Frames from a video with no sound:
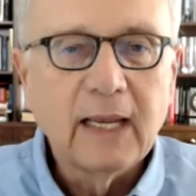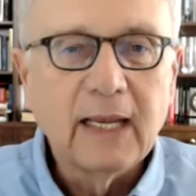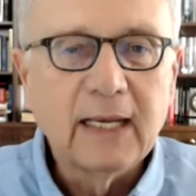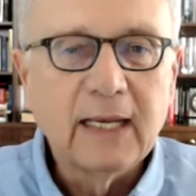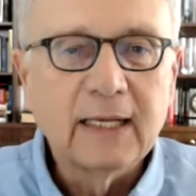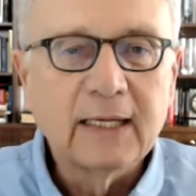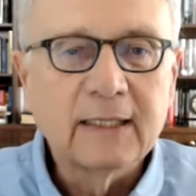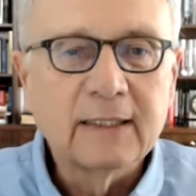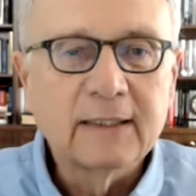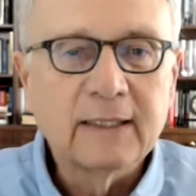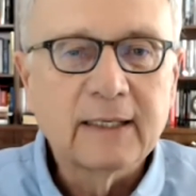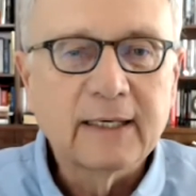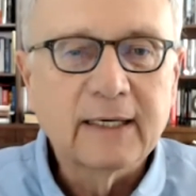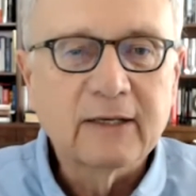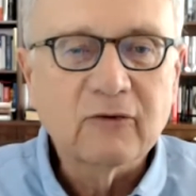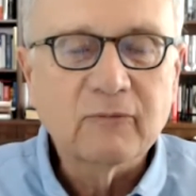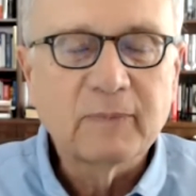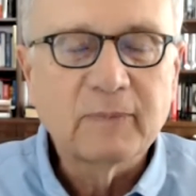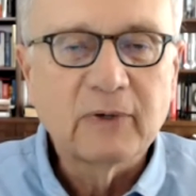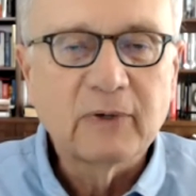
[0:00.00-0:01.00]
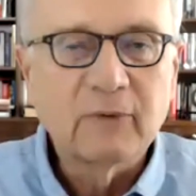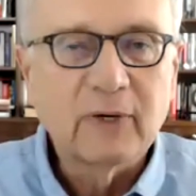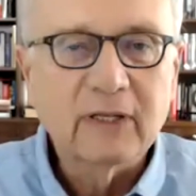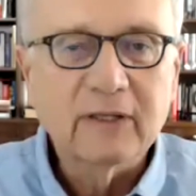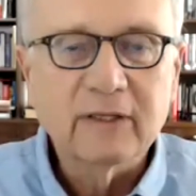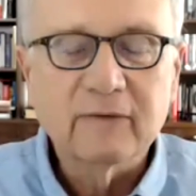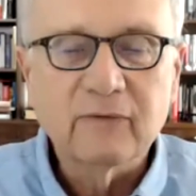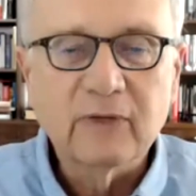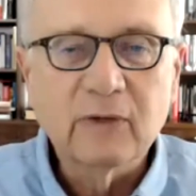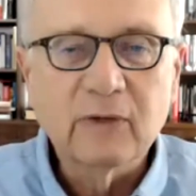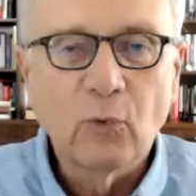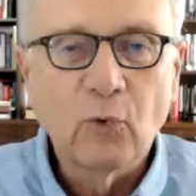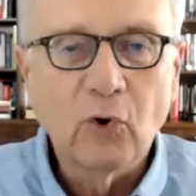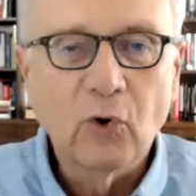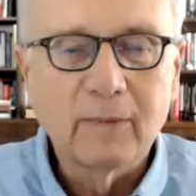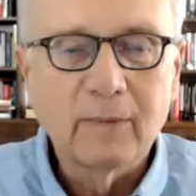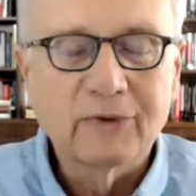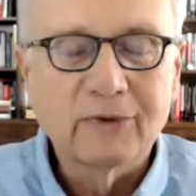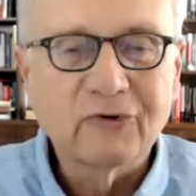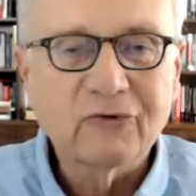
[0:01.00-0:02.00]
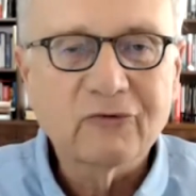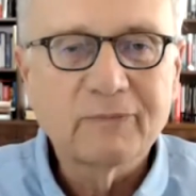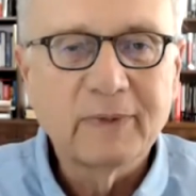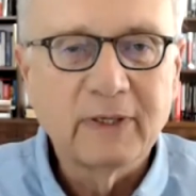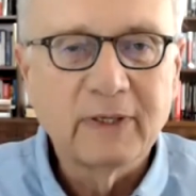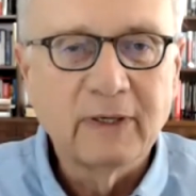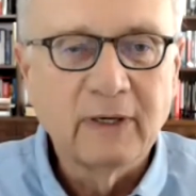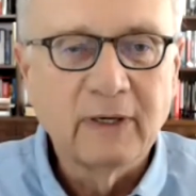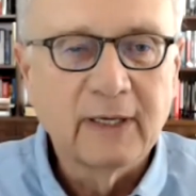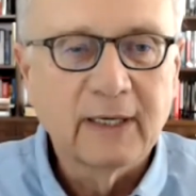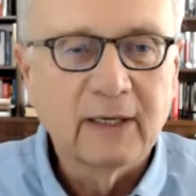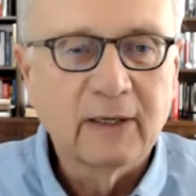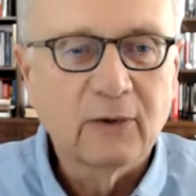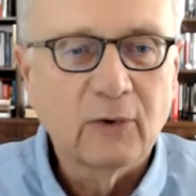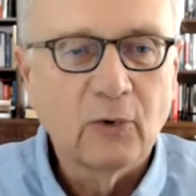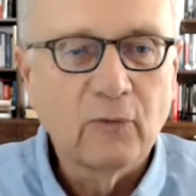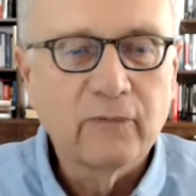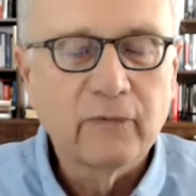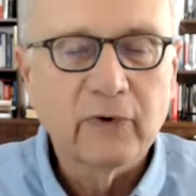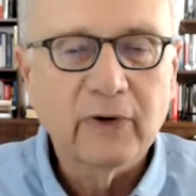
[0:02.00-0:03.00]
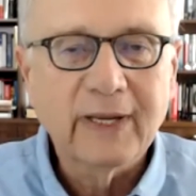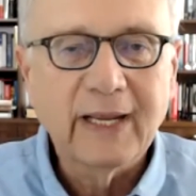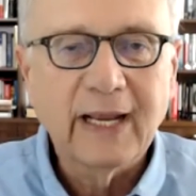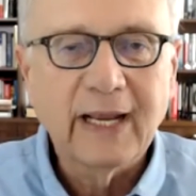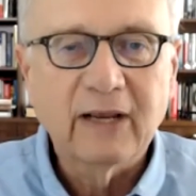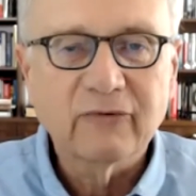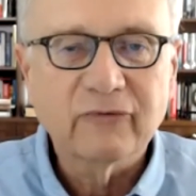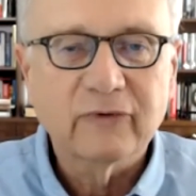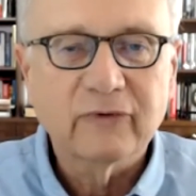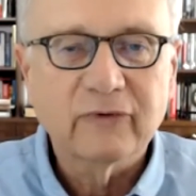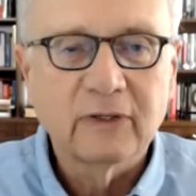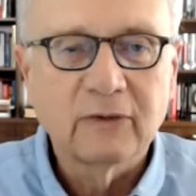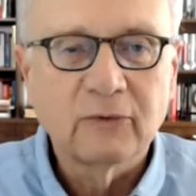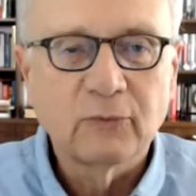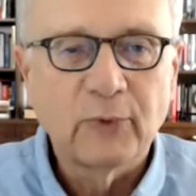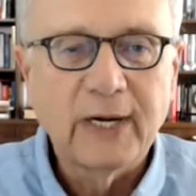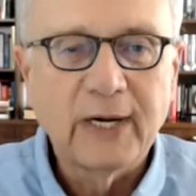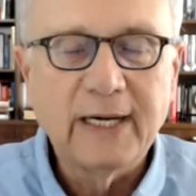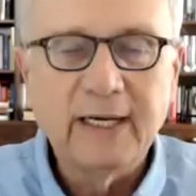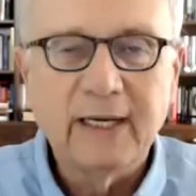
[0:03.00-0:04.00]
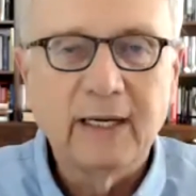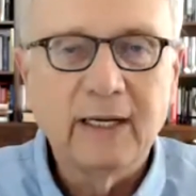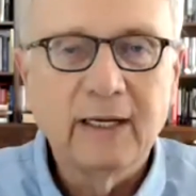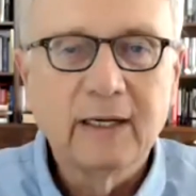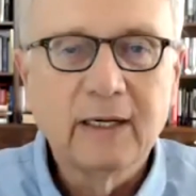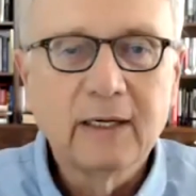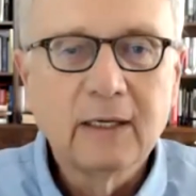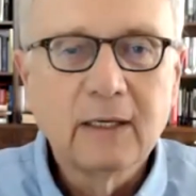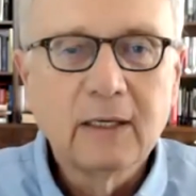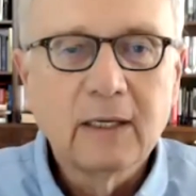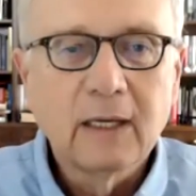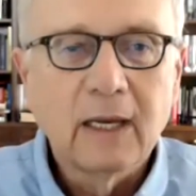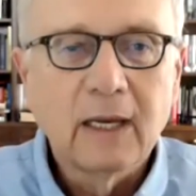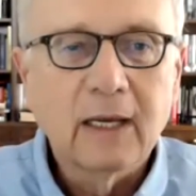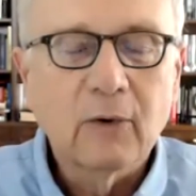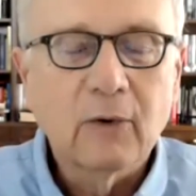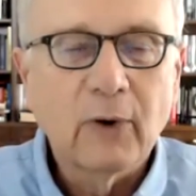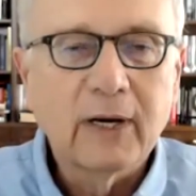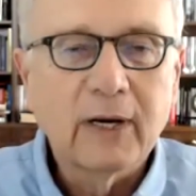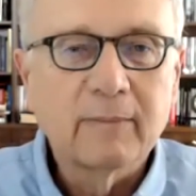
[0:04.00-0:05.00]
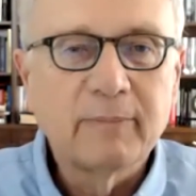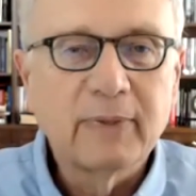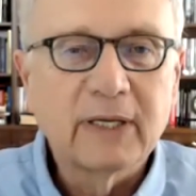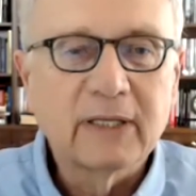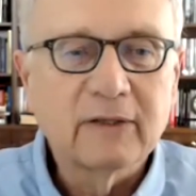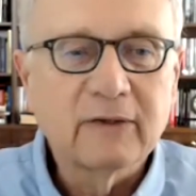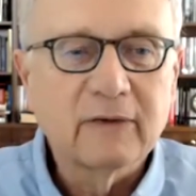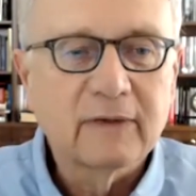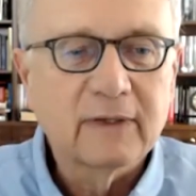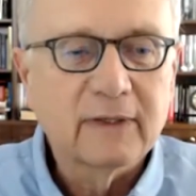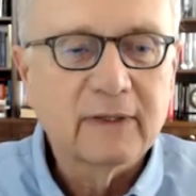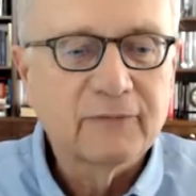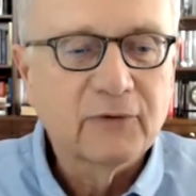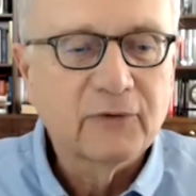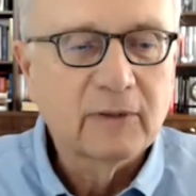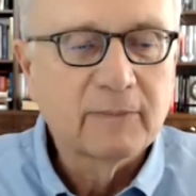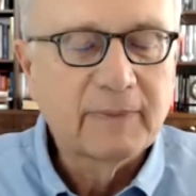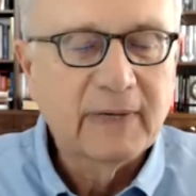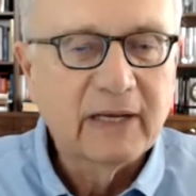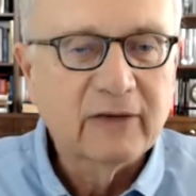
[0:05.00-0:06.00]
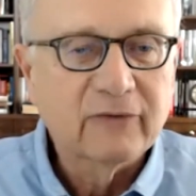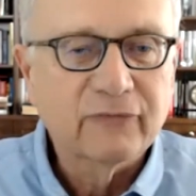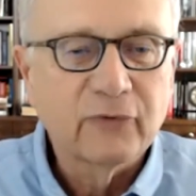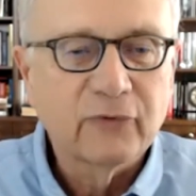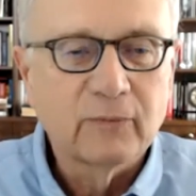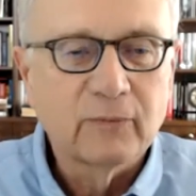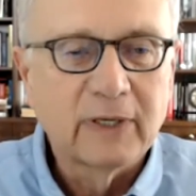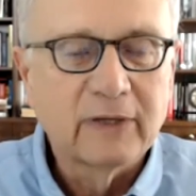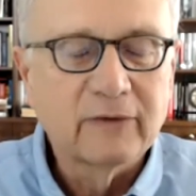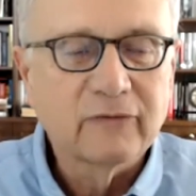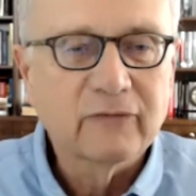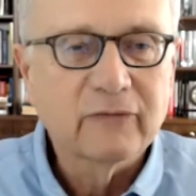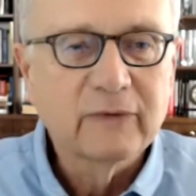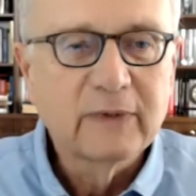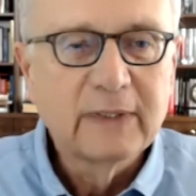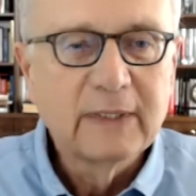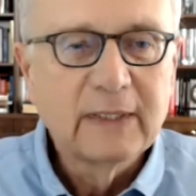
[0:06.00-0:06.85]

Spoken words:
And it's been relatively warm. It's just been overcast and rainy quite a bit for the past few months.